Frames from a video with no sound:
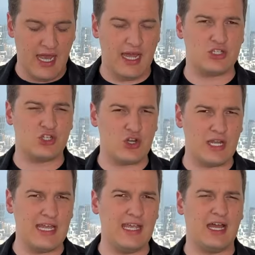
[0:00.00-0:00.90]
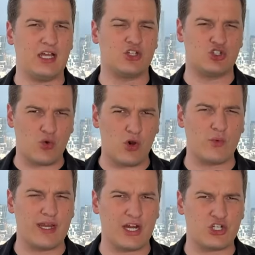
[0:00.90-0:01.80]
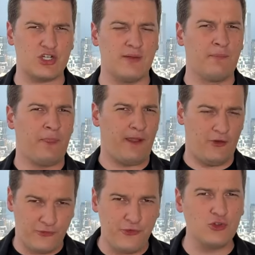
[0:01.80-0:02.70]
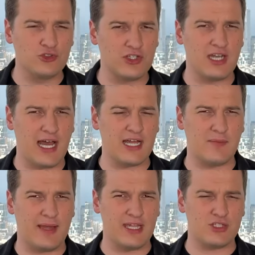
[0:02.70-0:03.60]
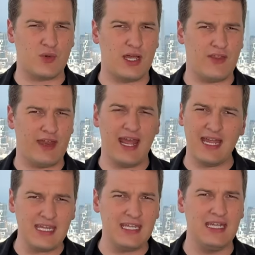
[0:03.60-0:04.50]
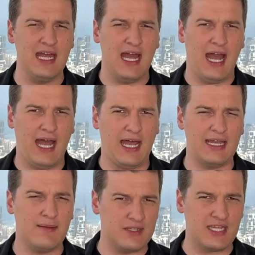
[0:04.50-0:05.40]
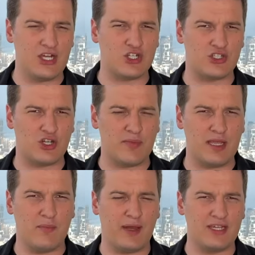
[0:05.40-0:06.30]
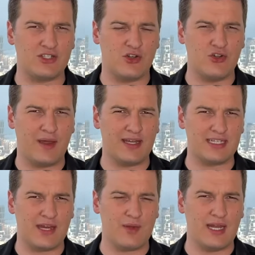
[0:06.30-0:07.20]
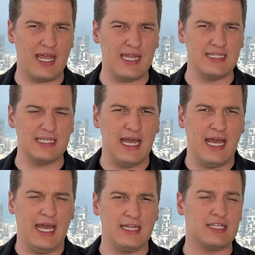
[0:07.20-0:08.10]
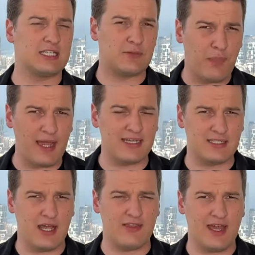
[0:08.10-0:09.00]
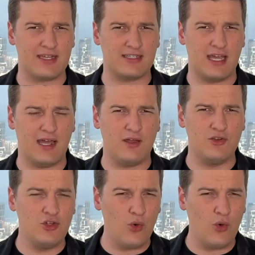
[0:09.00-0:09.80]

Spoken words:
Certainly a strong reaction a full denial by Israel that any limitations are being placed on humanitarian aid, despite that new